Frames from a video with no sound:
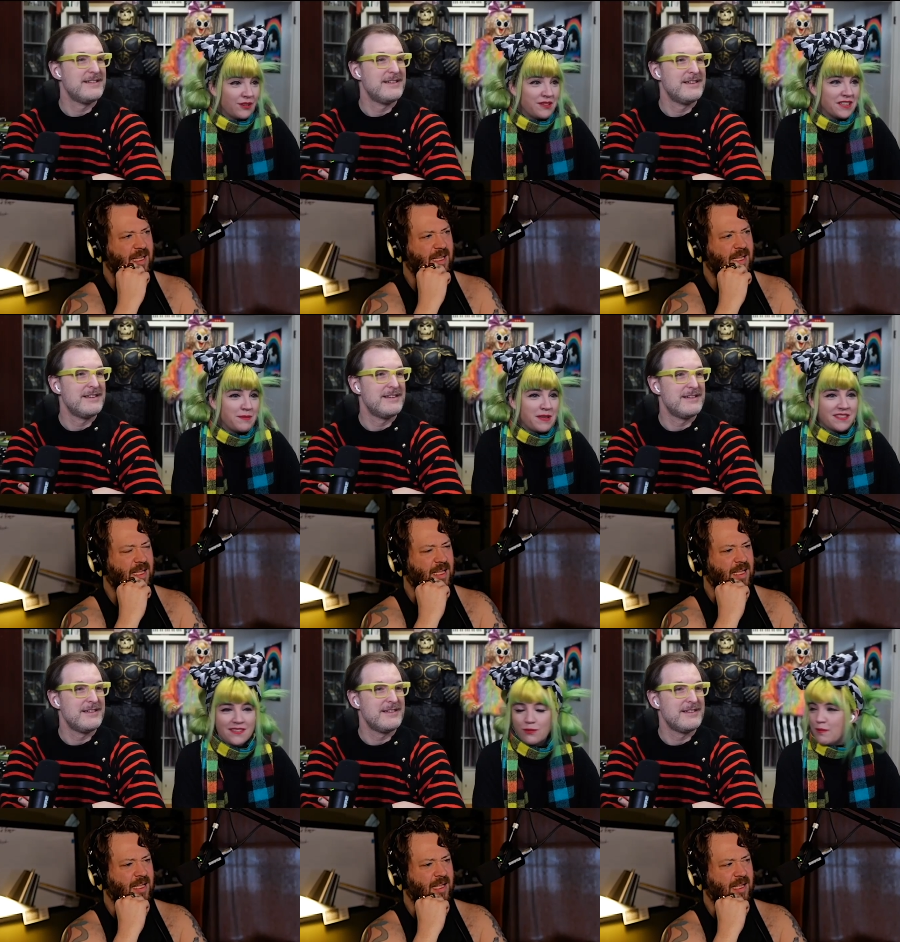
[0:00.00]
Speaker 1: He's going to be
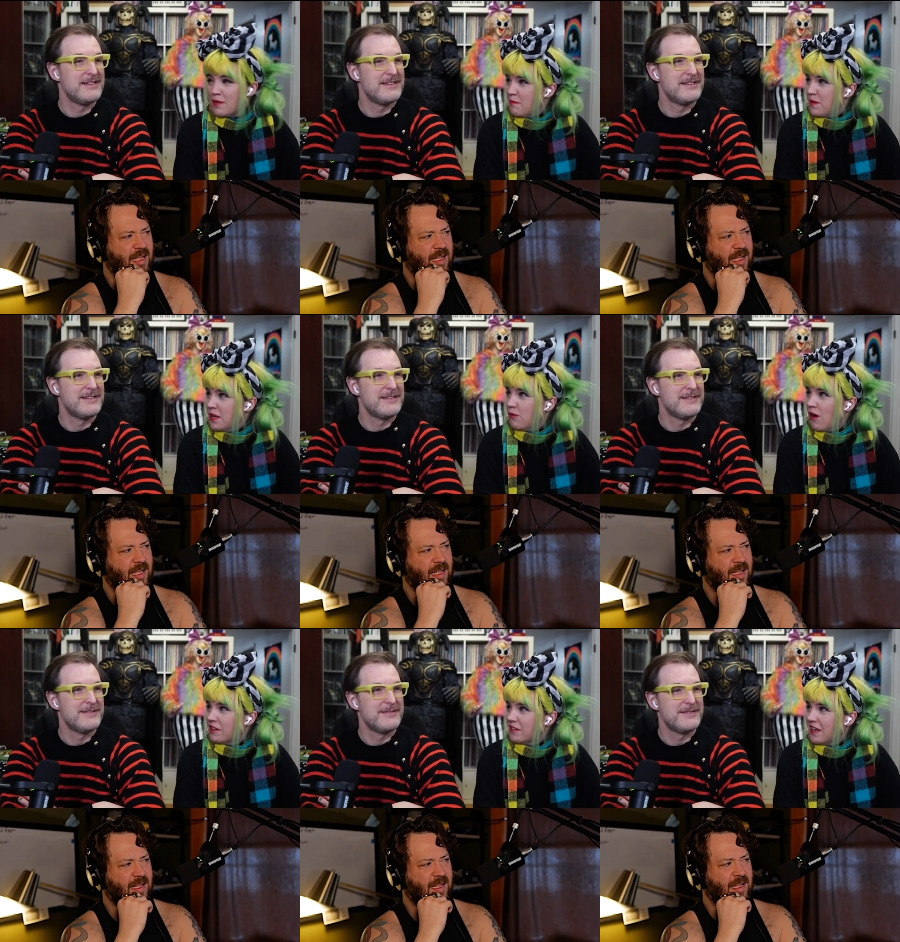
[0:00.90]
swimming in pig
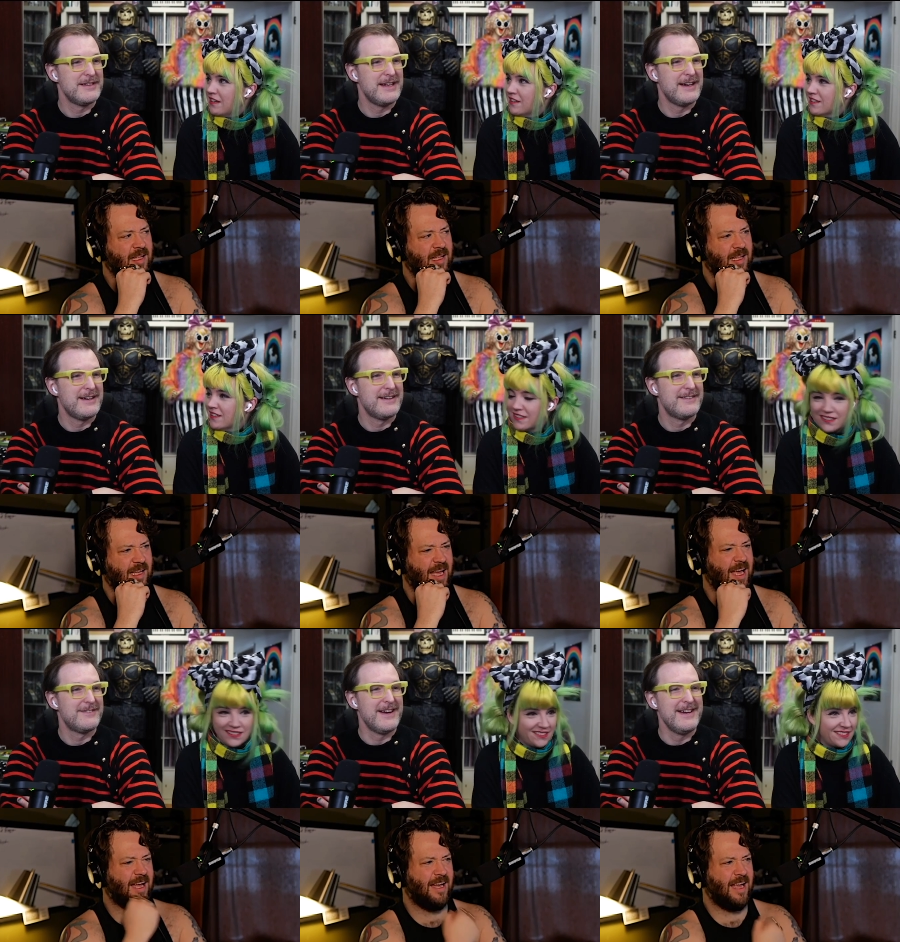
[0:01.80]
water later. Yeah.
Speaker 2: Yeah.
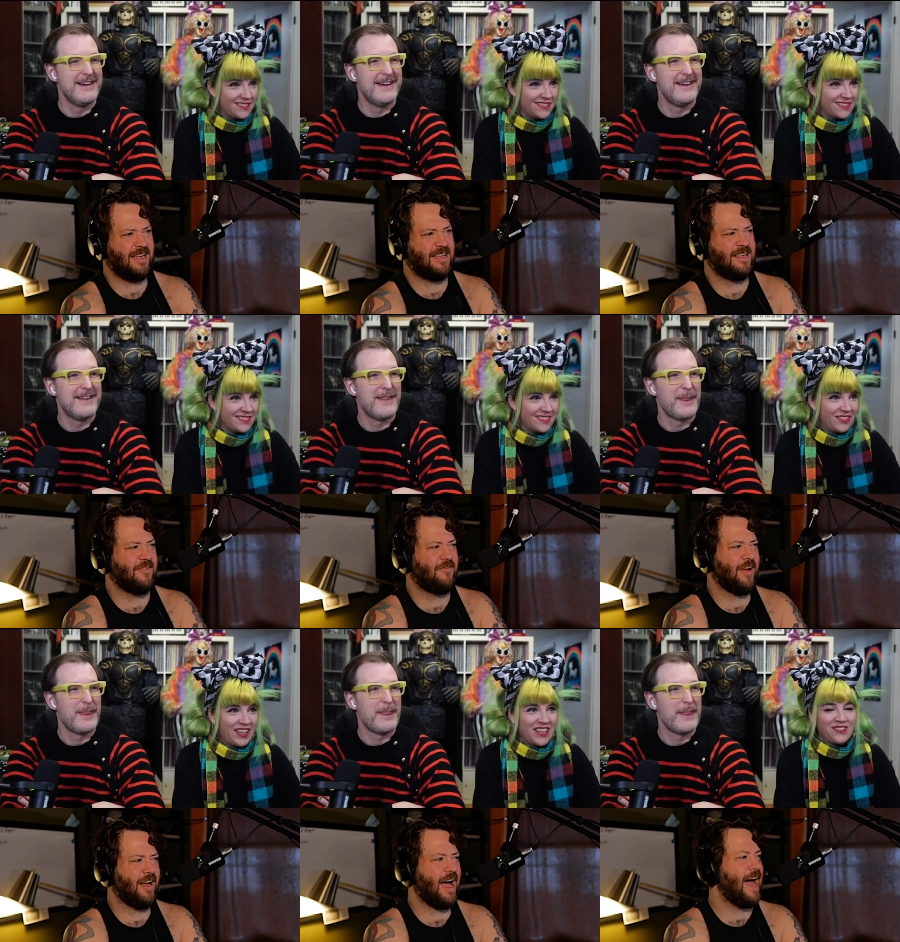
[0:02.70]
Right. fucking
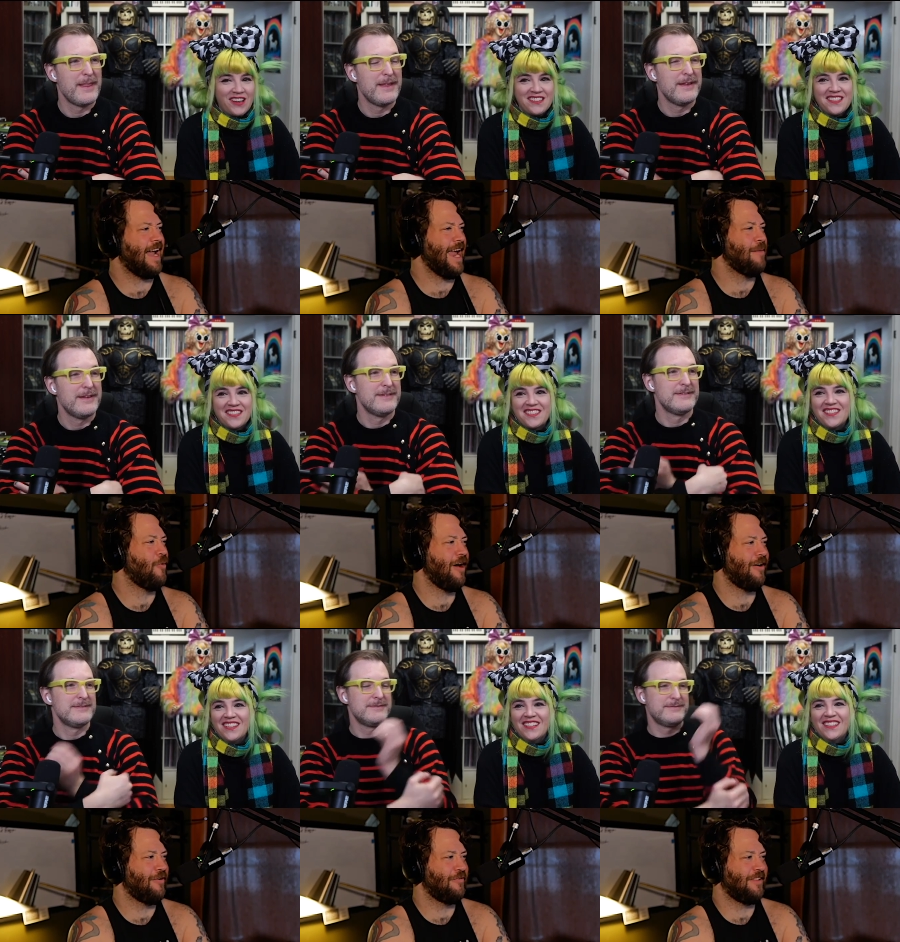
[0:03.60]
hot why ham this, water
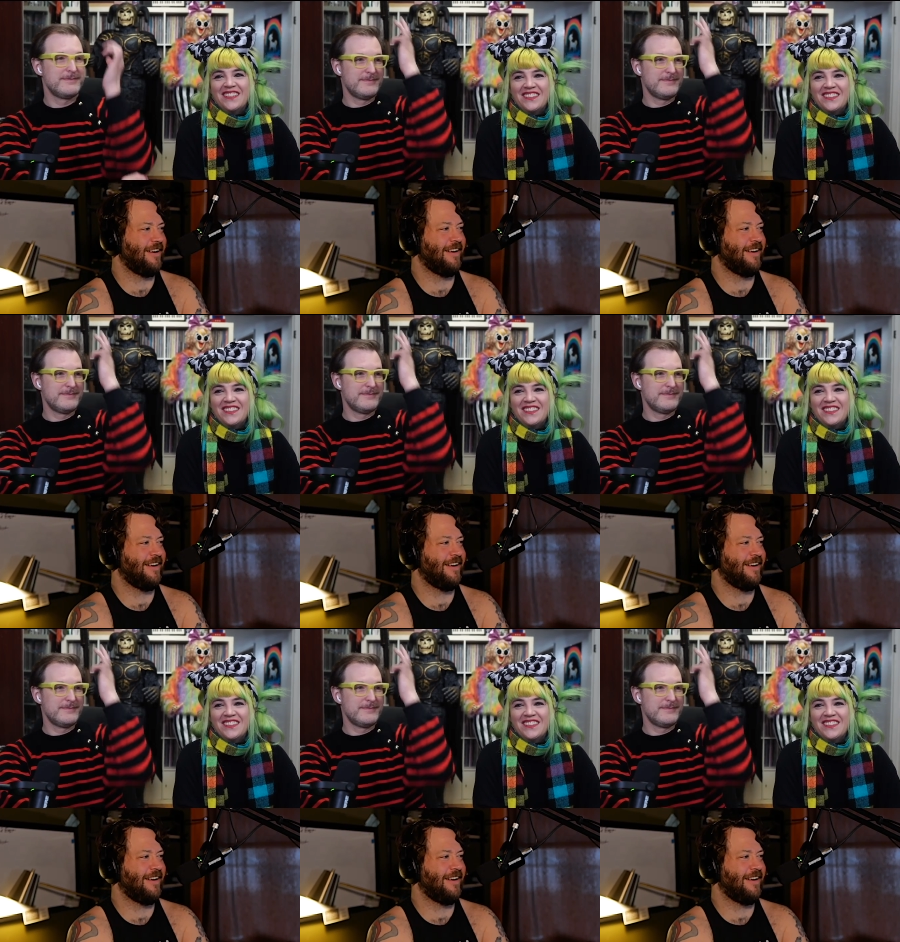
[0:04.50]
over there.